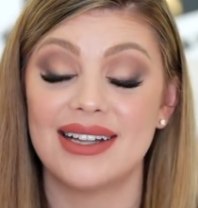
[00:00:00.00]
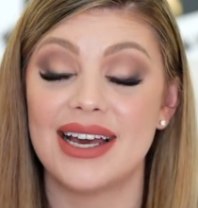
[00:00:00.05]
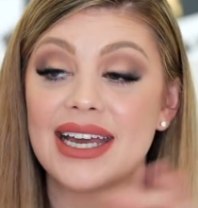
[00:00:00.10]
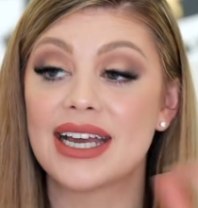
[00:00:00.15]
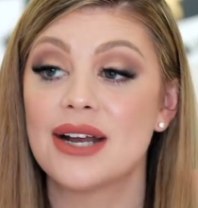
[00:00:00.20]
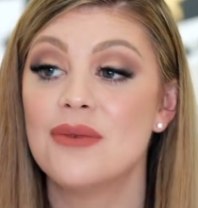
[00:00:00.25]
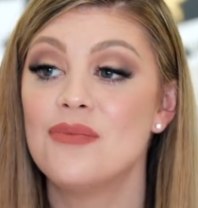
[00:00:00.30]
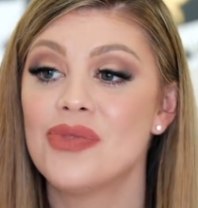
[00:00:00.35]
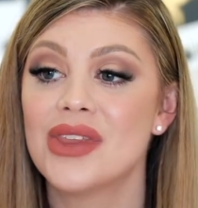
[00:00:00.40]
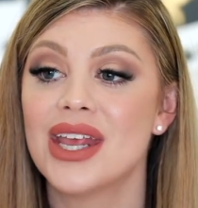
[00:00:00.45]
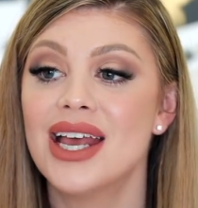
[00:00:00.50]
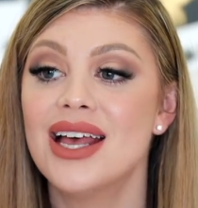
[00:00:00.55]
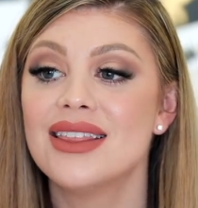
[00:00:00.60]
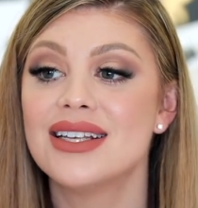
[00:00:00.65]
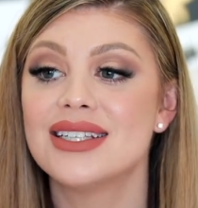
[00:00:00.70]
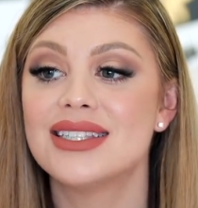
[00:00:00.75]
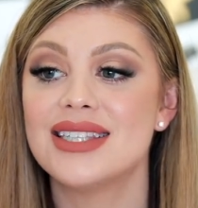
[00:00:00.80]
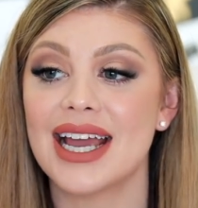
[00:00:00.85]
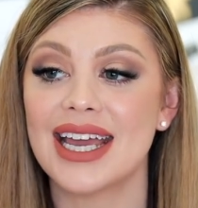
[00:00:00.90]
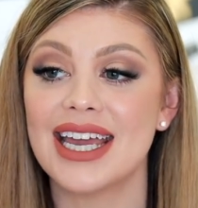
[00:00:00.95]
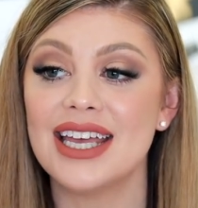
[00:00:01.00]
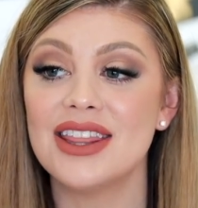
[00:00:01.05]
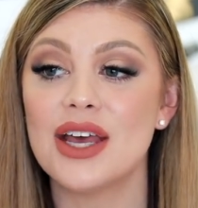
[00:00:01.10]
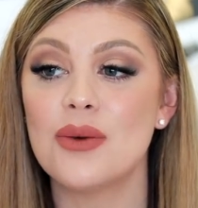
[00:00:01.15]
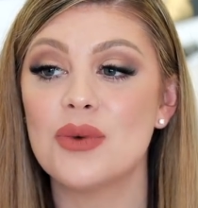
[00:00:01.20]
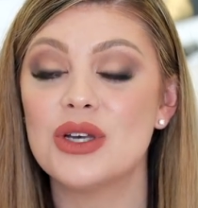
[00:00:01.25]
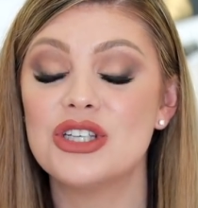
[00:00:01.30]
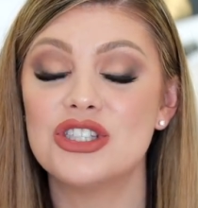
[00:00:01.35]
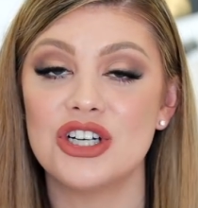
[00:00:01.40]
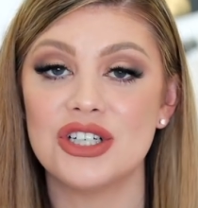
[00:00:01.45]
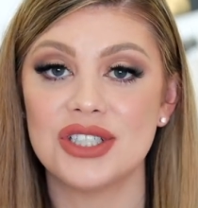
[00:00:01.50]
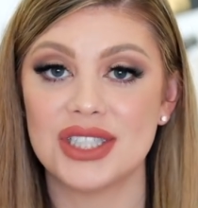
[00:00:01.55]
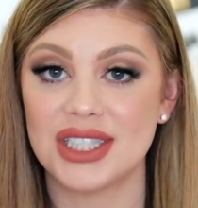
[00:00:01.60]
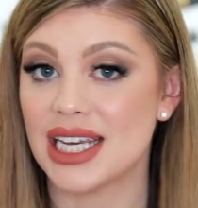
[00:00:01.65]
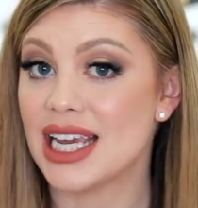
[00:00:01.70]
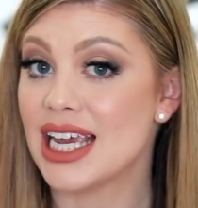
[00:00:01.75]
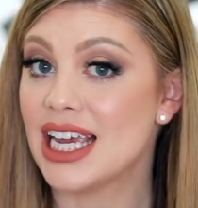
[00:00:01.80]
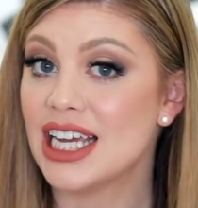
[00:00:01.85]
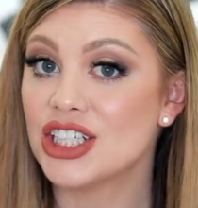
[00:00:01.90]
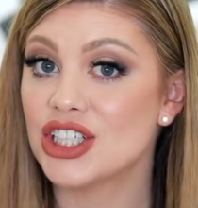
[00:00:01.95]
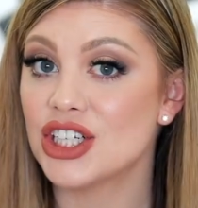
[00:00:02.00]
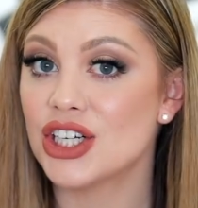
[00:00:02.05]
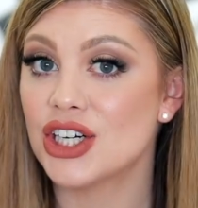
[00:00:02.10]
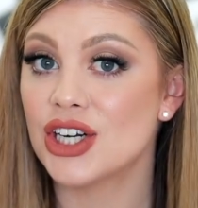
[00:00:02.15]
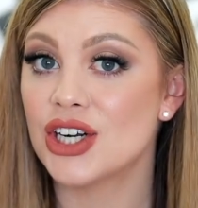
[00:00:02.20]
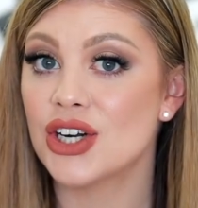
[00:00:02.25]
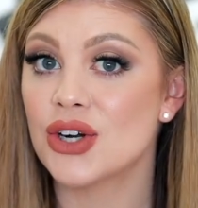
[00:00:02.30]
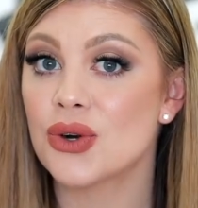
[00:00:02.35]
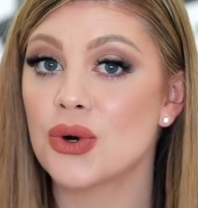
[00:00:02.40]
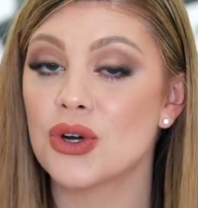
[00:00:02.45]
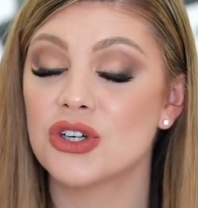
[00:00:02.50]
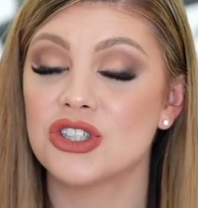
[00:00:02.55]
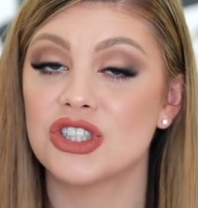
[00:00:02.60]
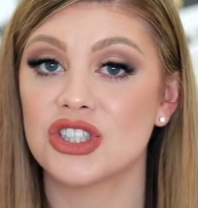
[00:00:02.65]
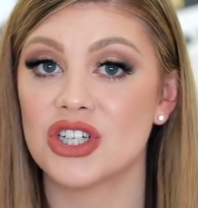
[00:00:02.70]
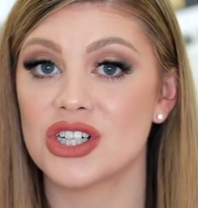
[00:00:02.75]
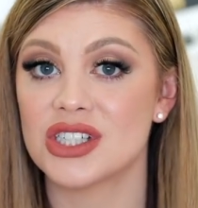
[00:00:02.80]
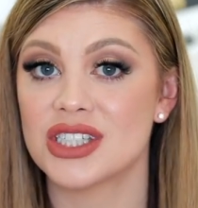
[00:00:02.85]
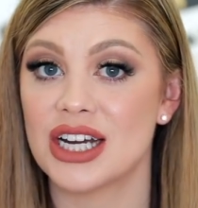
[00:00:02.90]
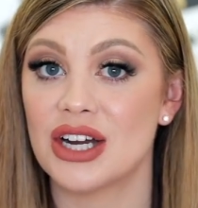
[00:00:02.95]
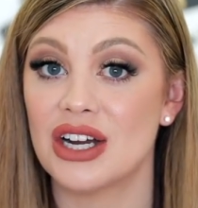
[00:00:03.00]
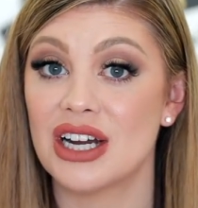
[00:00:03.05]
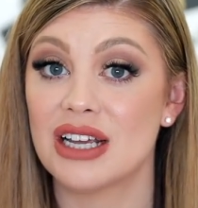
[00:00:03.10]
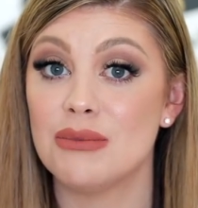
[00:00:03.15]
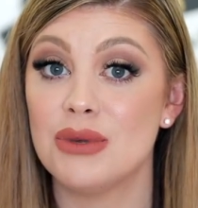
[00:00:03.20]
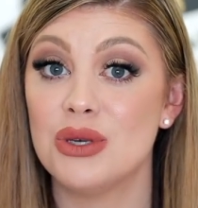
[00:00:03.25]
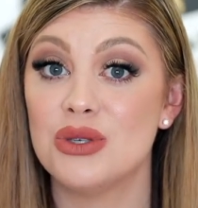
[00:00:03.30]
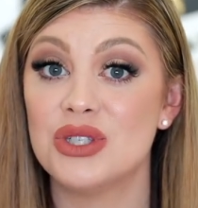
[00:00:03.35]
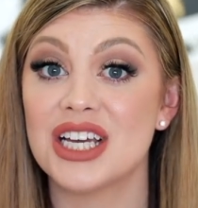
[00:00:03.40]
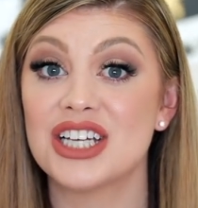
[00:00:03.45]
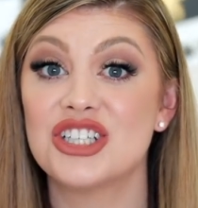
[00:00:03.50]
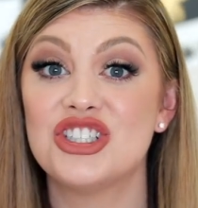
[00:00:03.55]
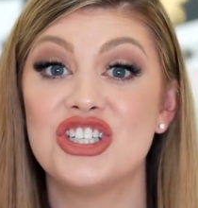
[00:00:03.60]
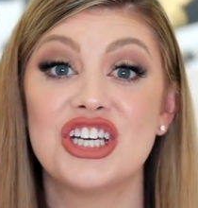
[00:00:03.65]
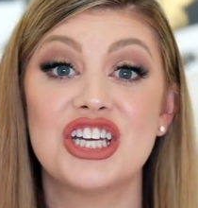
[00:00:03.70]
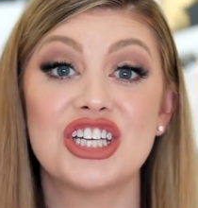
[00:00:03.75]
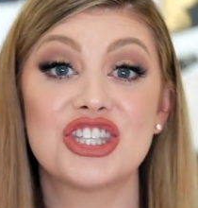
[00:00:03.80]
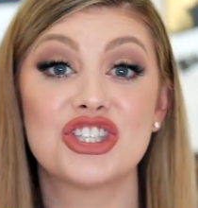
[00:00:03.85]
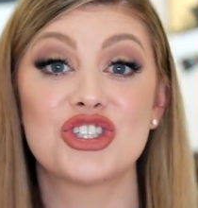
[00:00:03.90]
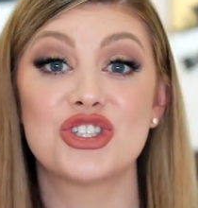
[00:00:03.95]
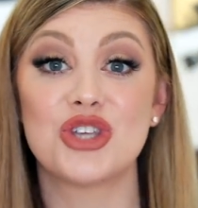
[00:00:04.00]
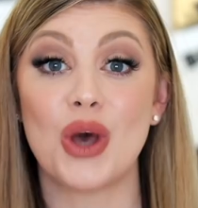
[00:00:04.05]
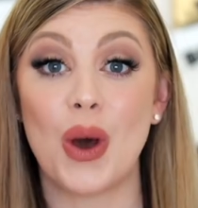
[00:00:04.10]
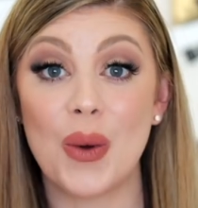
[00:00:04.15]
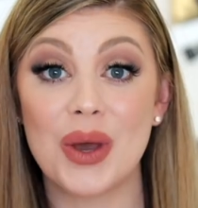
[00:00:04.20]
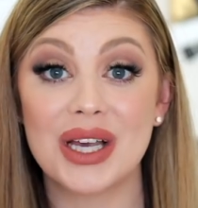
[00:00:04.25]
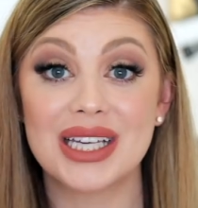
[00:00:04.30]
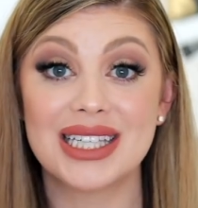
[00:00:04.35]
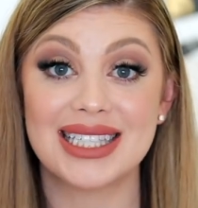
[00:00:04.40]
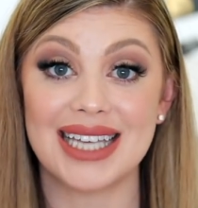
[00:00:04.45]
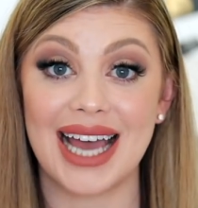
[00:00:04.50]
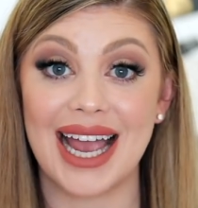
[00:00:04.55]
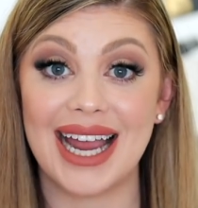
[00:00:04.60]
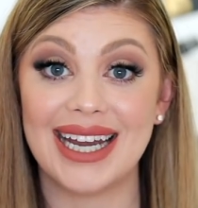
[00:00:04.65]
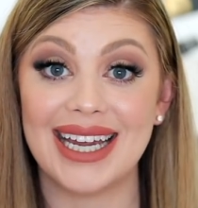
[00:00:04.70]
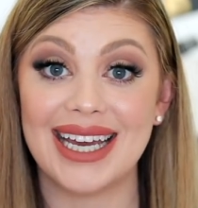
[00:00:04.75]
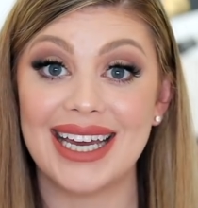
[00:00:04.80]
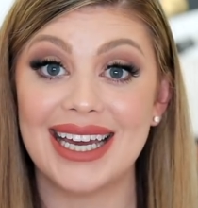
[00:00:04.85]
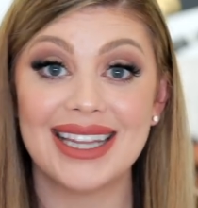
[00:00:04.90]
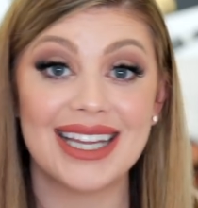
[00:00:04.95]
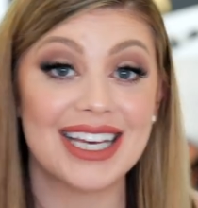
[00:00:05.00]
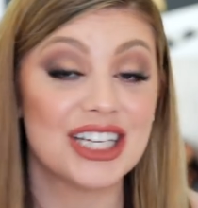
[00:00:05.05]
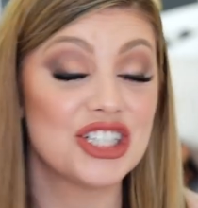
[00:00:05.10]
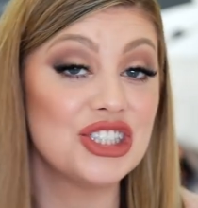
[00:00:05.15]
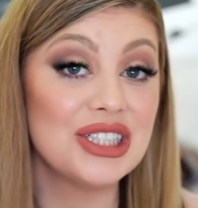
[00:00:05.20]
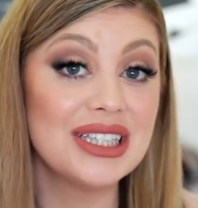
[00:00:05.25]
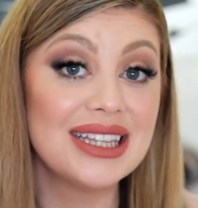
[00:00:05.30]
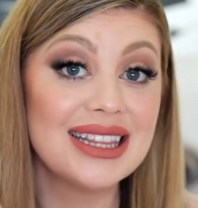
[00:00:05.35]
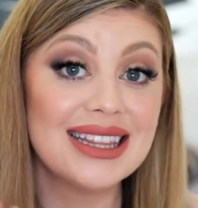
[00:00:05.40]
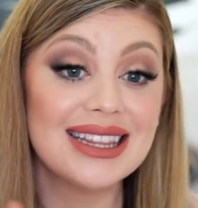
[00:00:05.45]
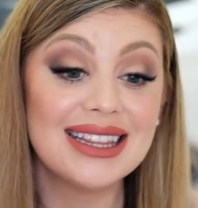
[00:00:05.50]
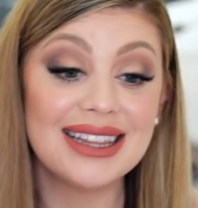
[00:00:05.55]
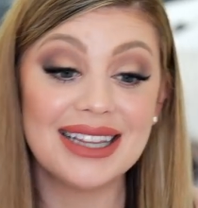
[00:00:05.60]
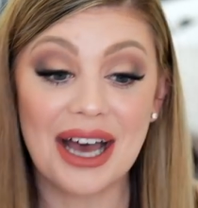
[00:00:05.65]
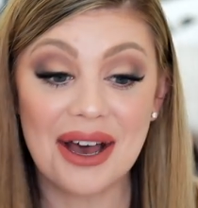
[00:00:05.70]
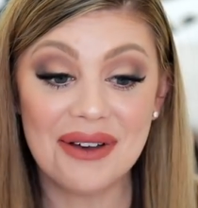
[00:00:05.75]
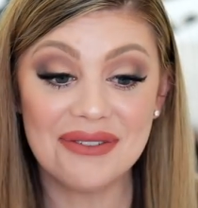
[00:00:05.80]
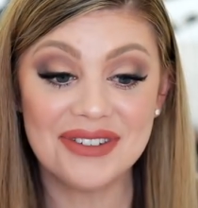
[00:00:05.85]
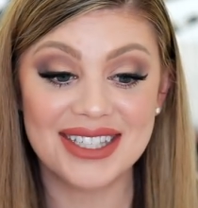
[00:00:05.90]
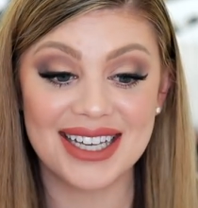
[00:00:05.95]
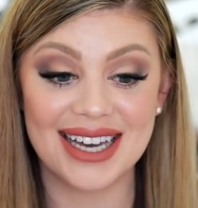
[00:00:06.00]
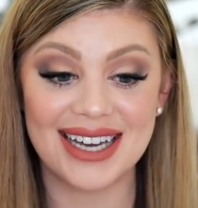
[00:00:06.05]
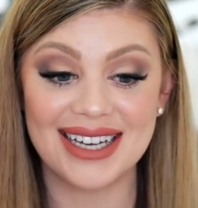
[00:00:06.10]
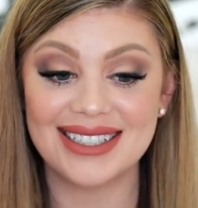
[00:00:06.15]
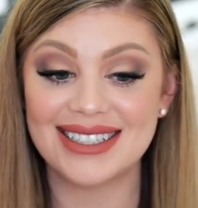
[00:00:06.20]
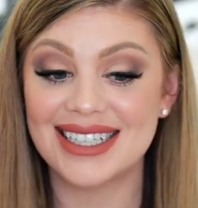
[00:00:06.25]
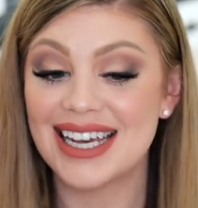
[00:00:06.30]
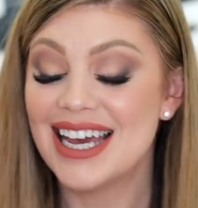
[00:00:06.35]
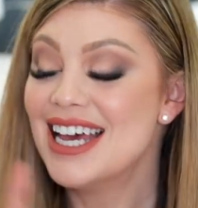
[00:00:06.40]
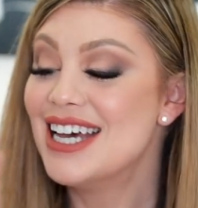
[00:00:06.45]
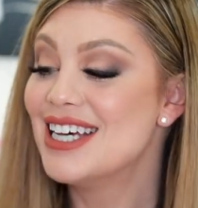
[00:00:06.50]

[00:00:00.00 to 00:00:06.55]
Like, the second that we start singing to her or she starts hearing music, she gets so excited. Like, she loves it.